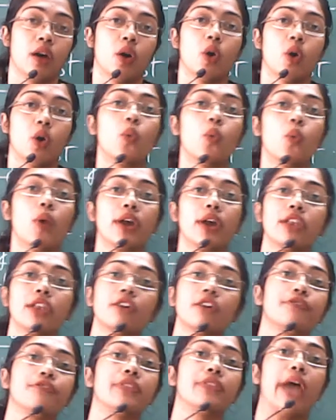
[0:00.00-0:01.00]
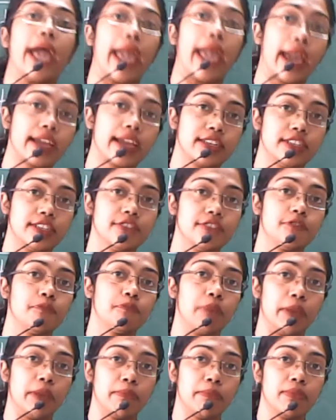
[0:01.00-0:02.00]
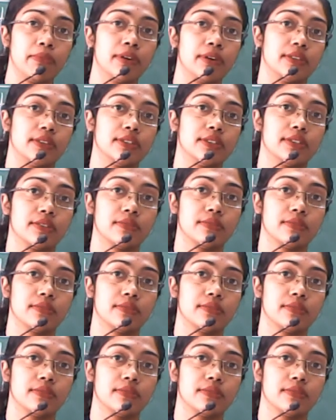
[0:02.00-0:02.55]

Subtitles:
one of the active members